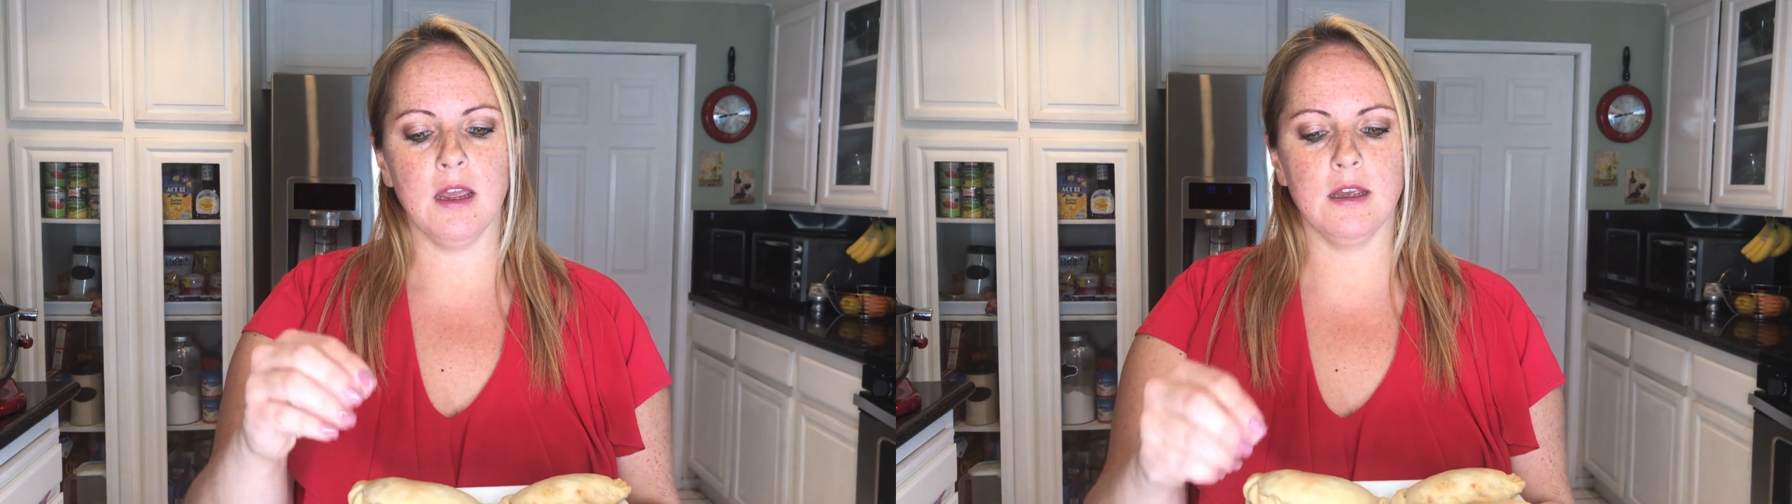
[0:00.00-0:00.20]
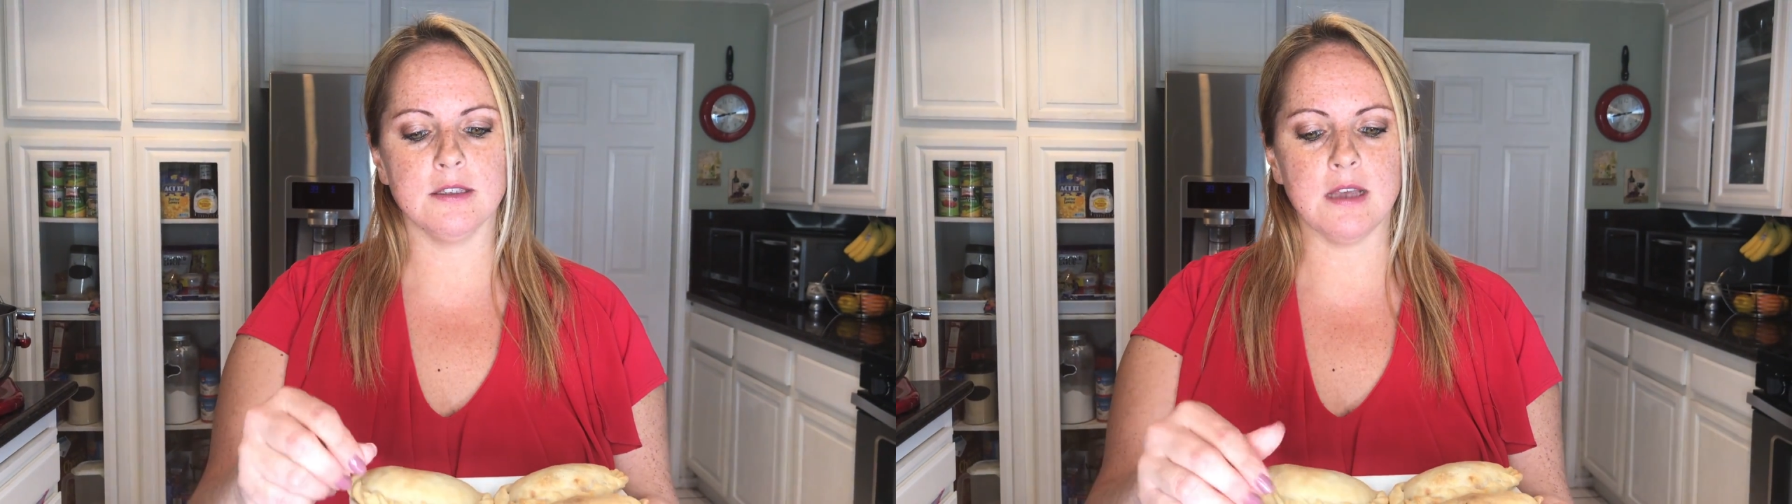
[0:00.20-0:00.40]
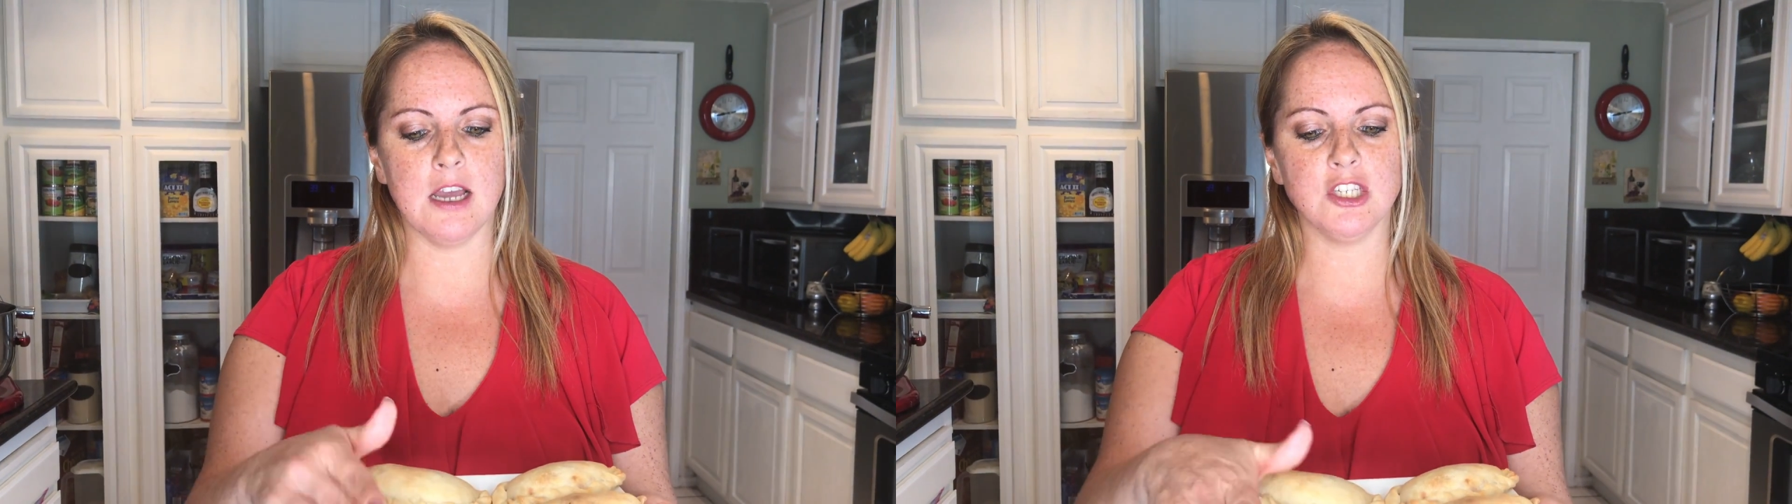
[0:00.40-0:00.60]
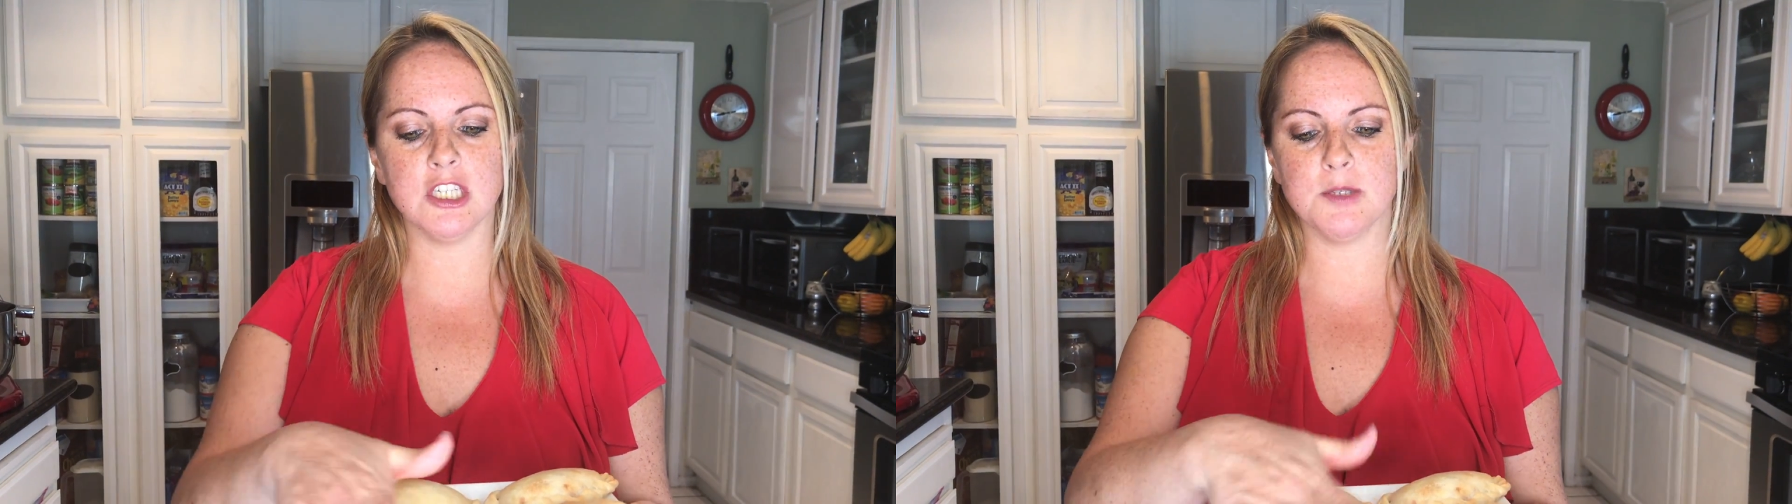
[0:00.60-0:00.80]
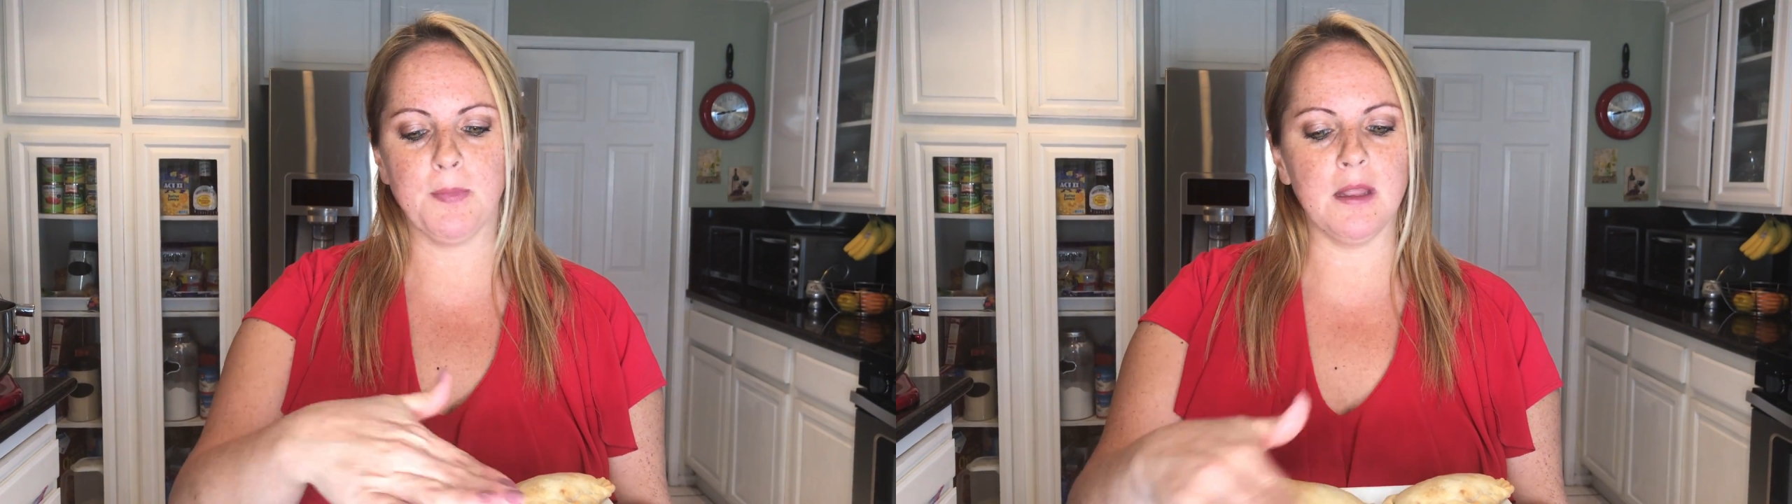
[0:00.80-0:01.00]
is I
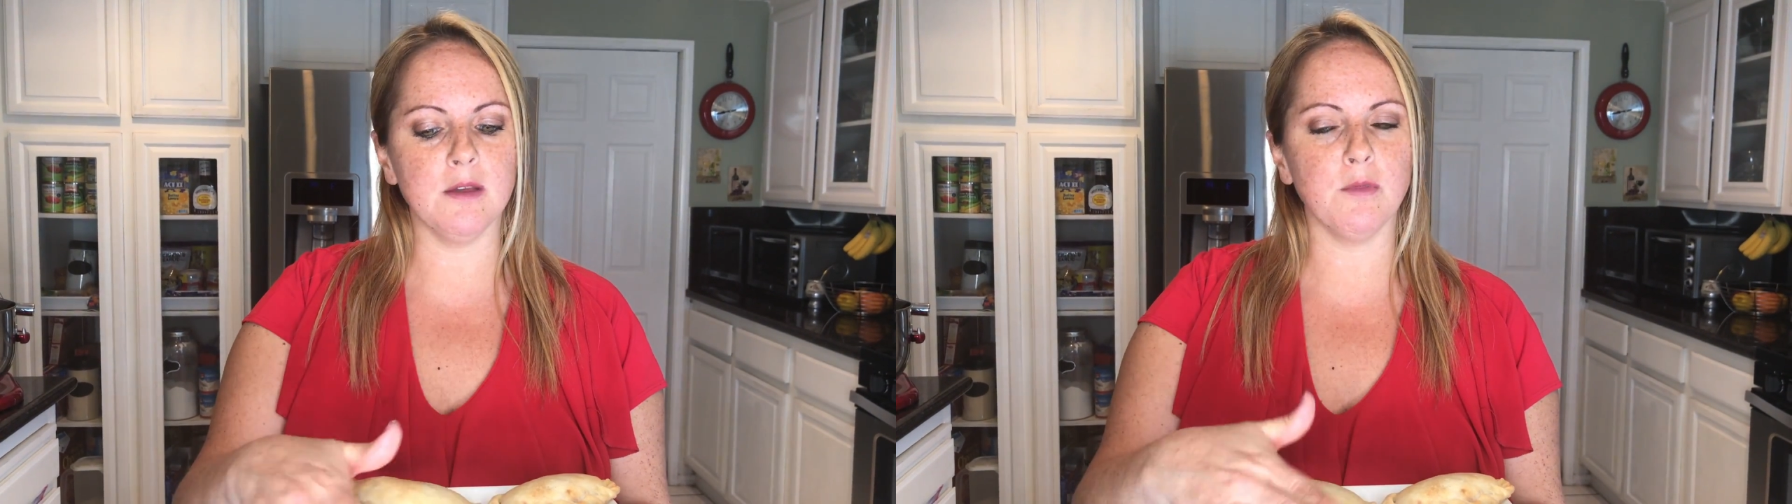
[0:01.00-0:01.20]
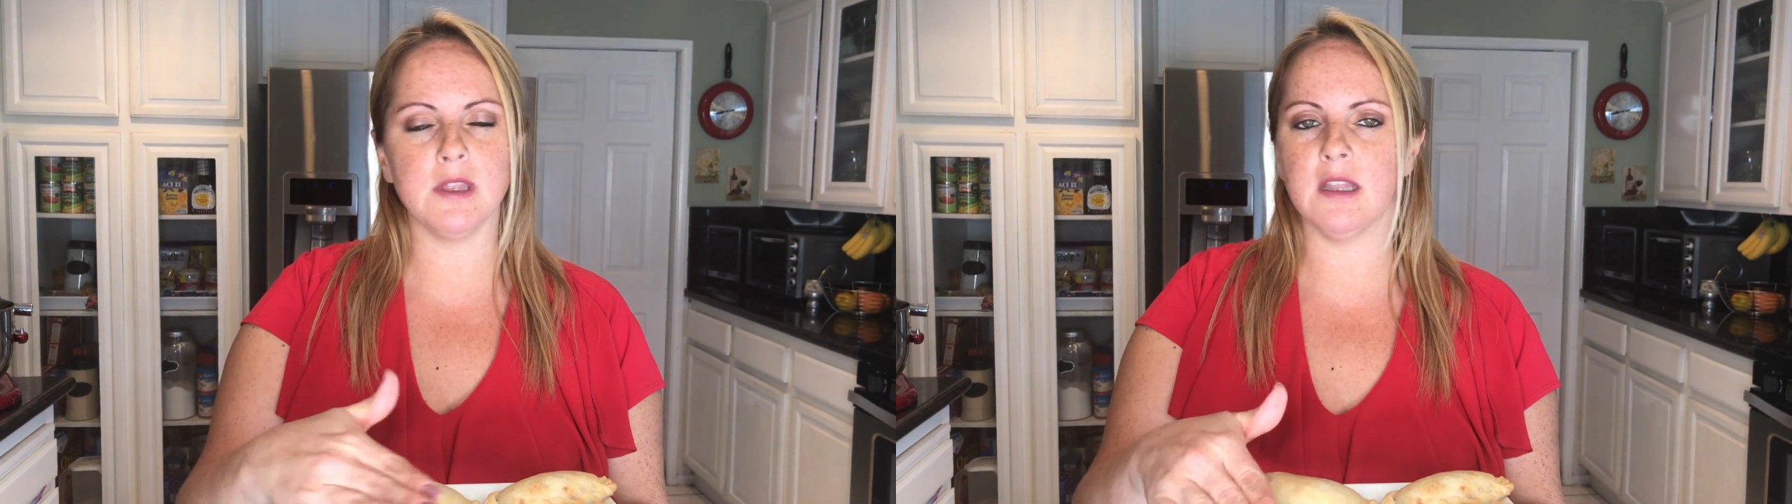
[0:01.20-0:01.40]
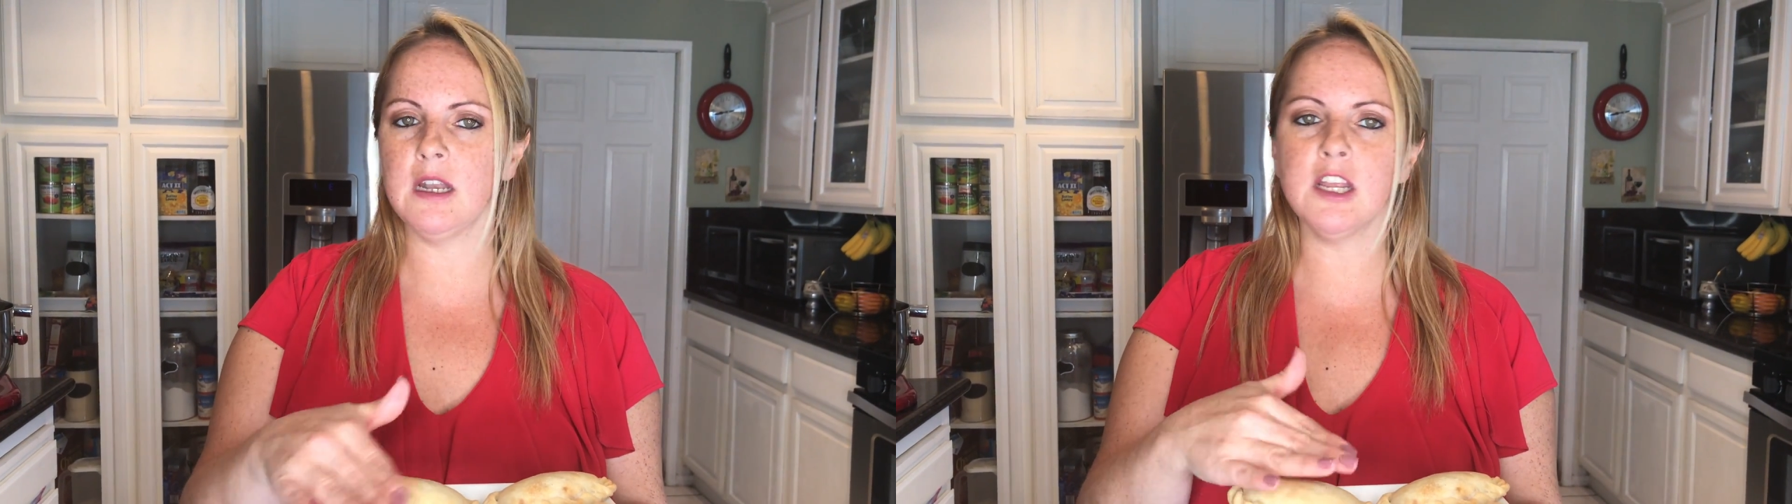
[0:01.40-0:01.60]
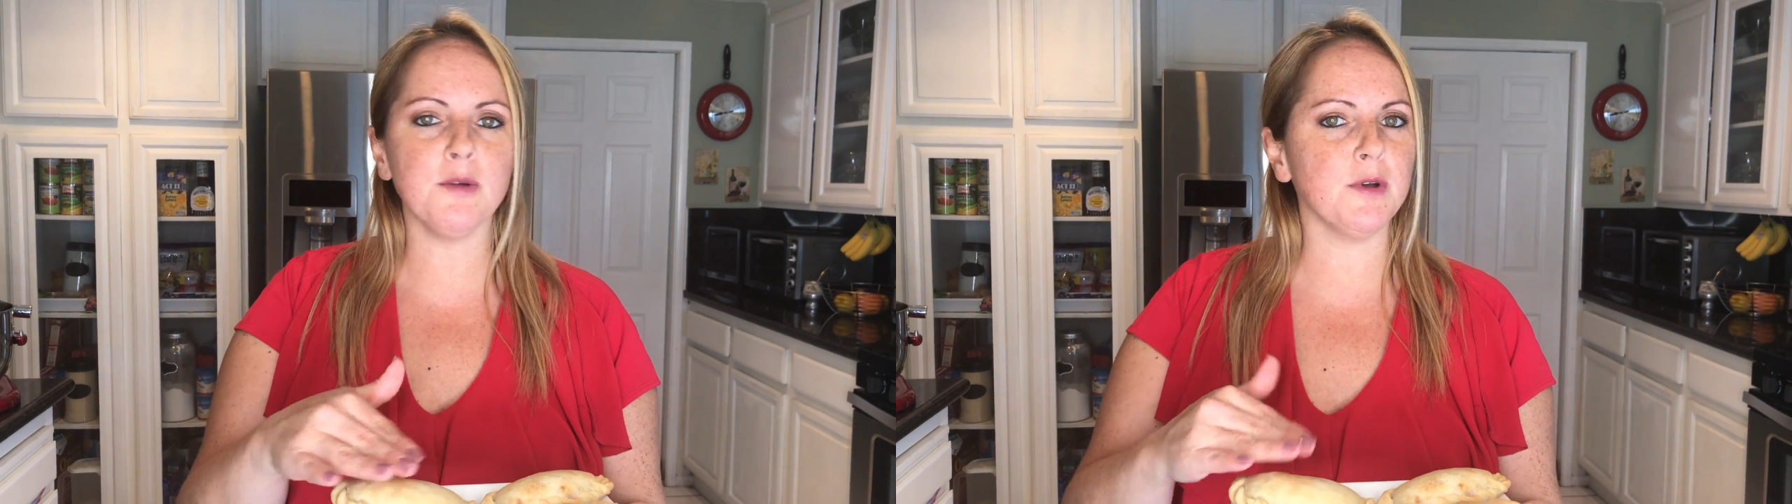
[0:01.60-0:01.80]
just paint them with a little